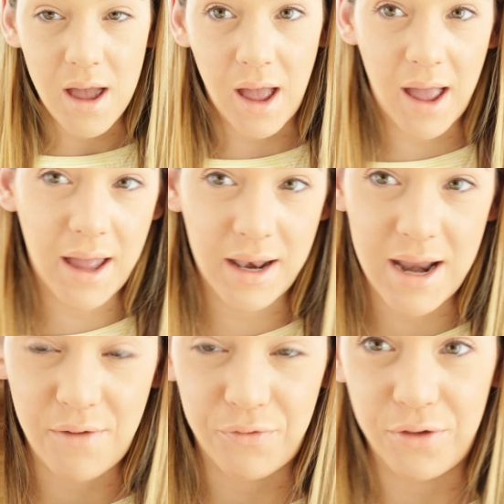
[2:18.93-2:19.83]
And
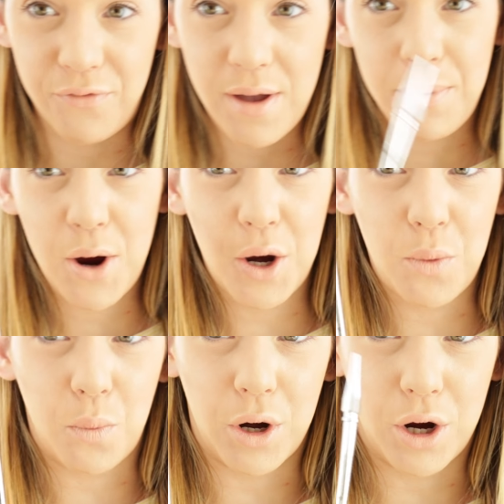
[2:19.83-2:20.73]
now for the fun
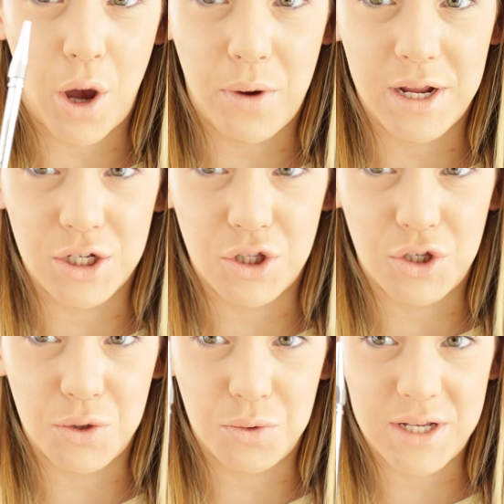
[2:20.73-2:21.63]
part, we're going
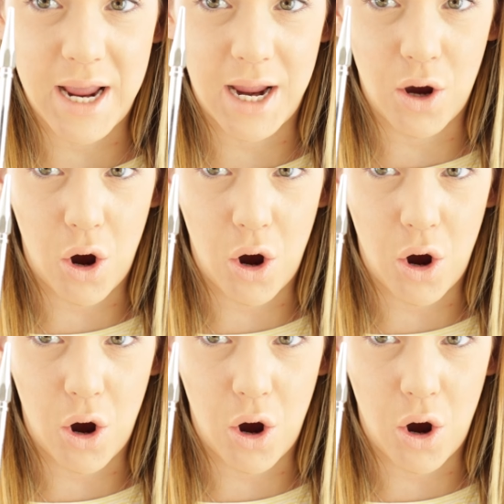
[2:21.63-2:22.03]
to take